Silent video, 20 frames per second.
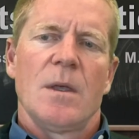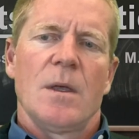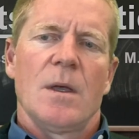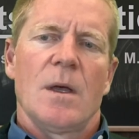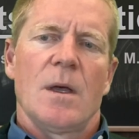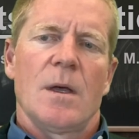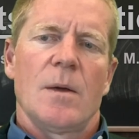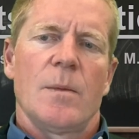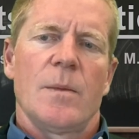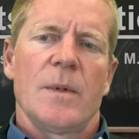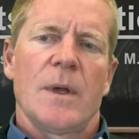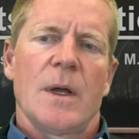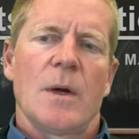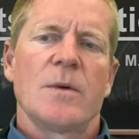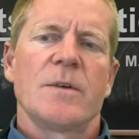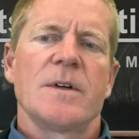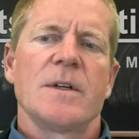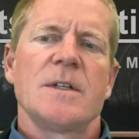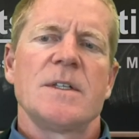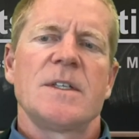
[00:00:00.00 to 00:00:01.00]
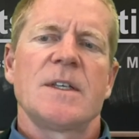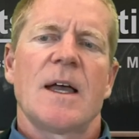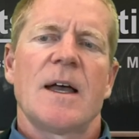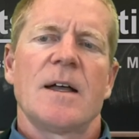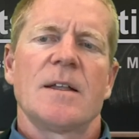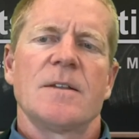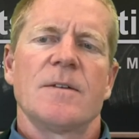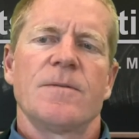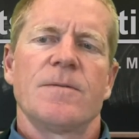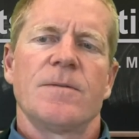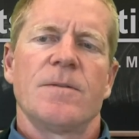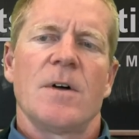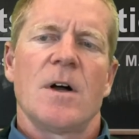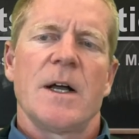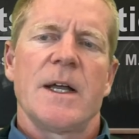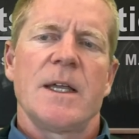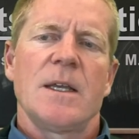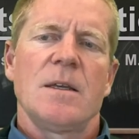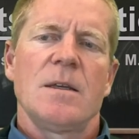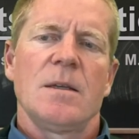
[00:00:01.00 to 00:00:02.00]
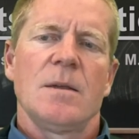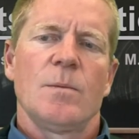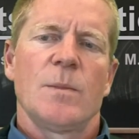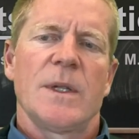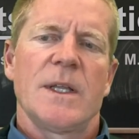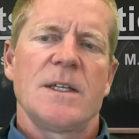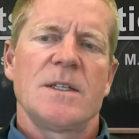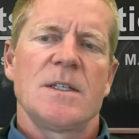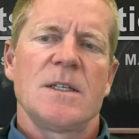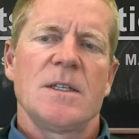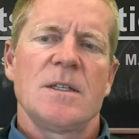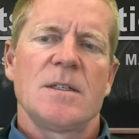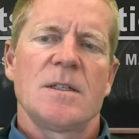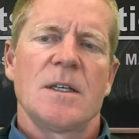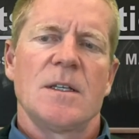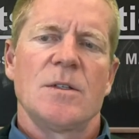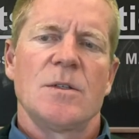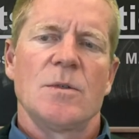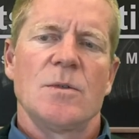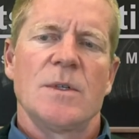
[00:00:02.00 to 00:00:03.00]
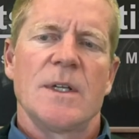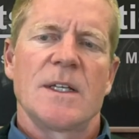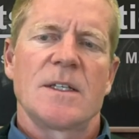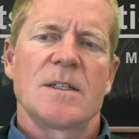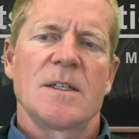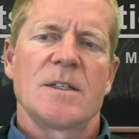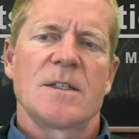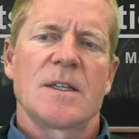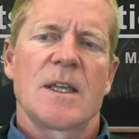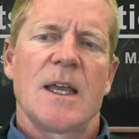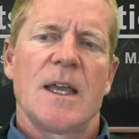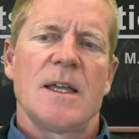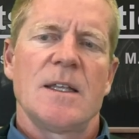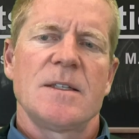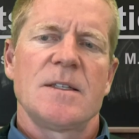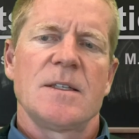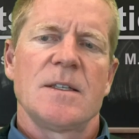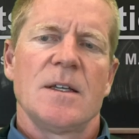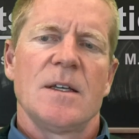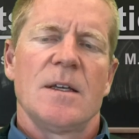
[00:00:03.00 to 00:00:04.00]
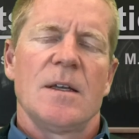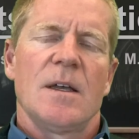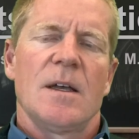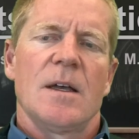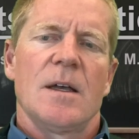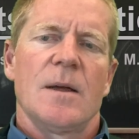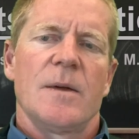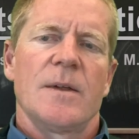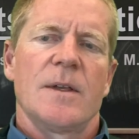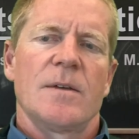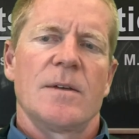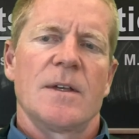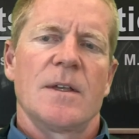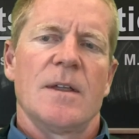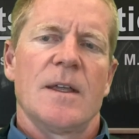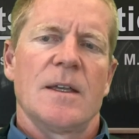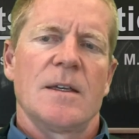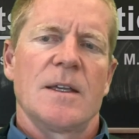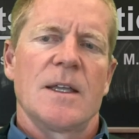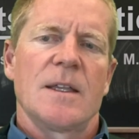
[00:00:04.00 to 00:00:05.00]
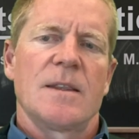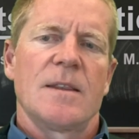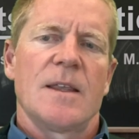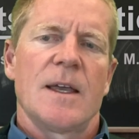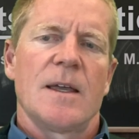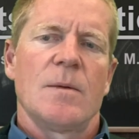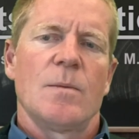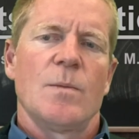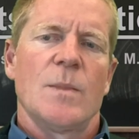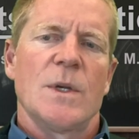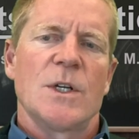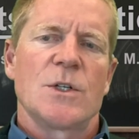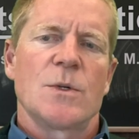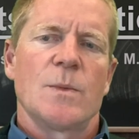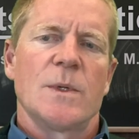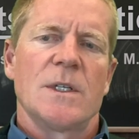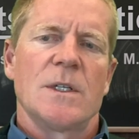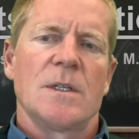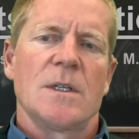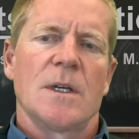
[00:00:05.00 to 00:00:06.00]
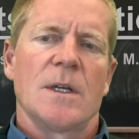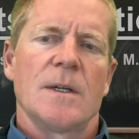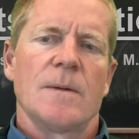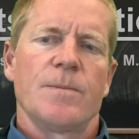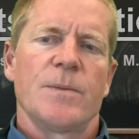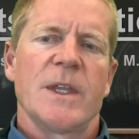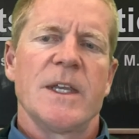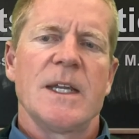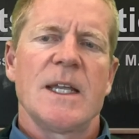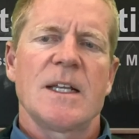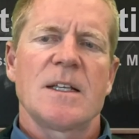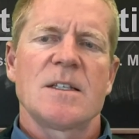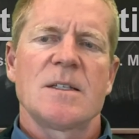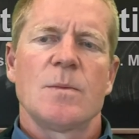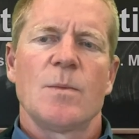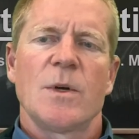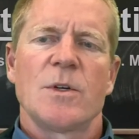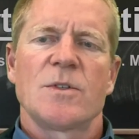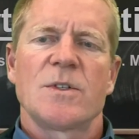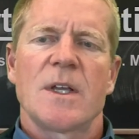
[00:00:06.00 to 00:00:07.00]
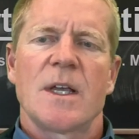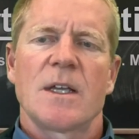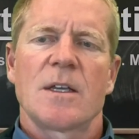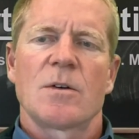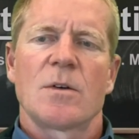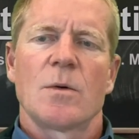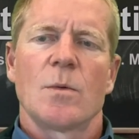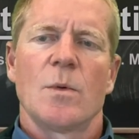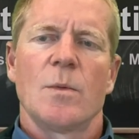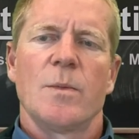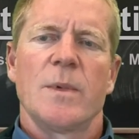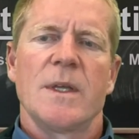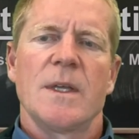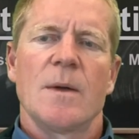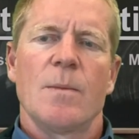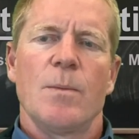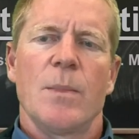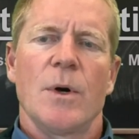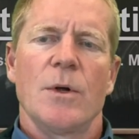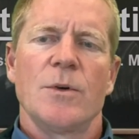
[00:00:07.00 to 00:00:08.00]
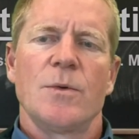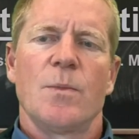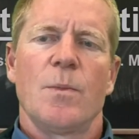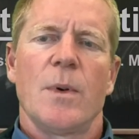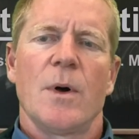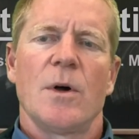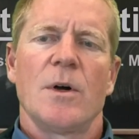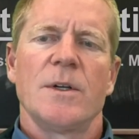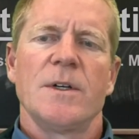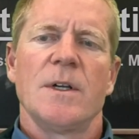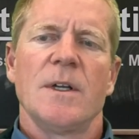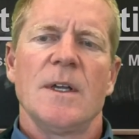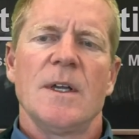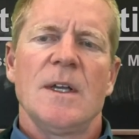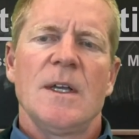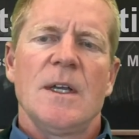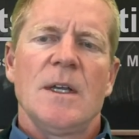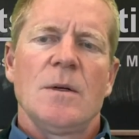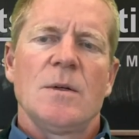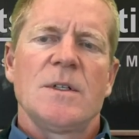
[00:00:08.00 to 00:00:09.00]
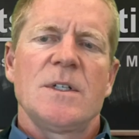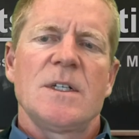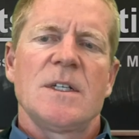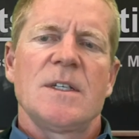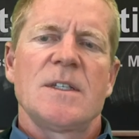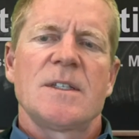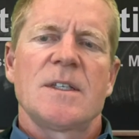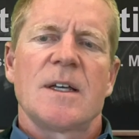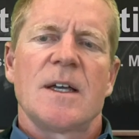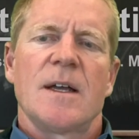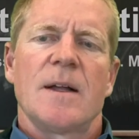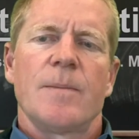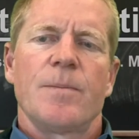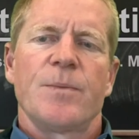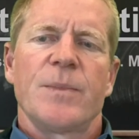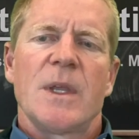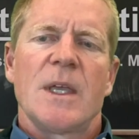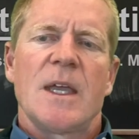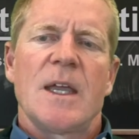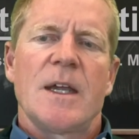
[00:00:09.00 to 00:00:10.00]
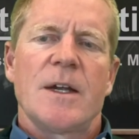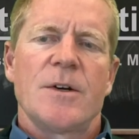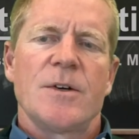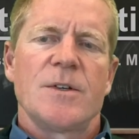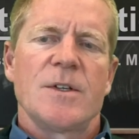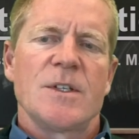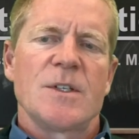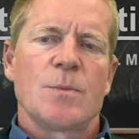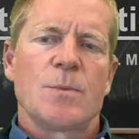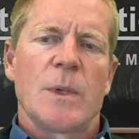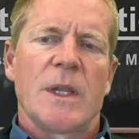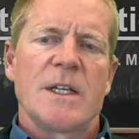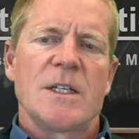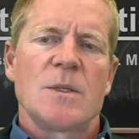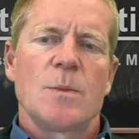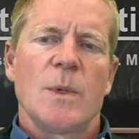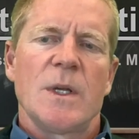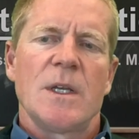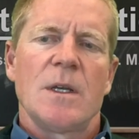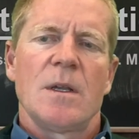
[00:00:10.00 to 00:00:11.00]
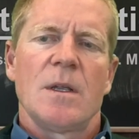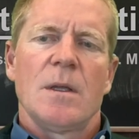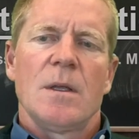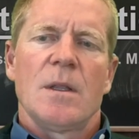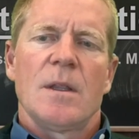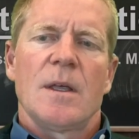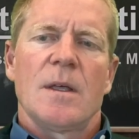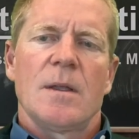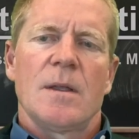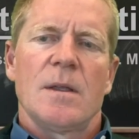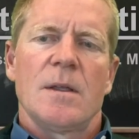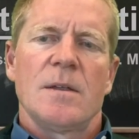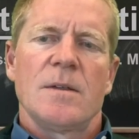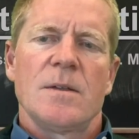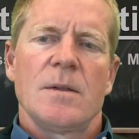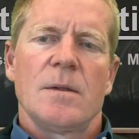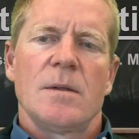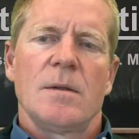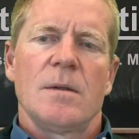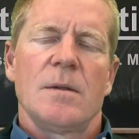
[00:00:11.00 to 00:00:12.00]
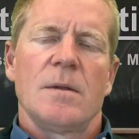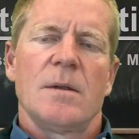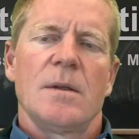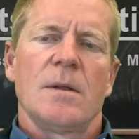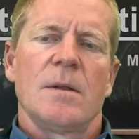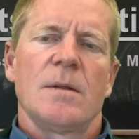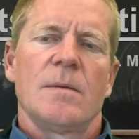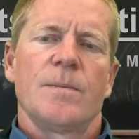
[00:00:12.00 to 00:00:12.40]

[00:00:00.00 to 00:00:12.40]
Um, however, it is hard to find places that do DEXA scans uh, and, and get that measurement done. The next most accurate would be a BOD pod, which is um, air displacement. Uh,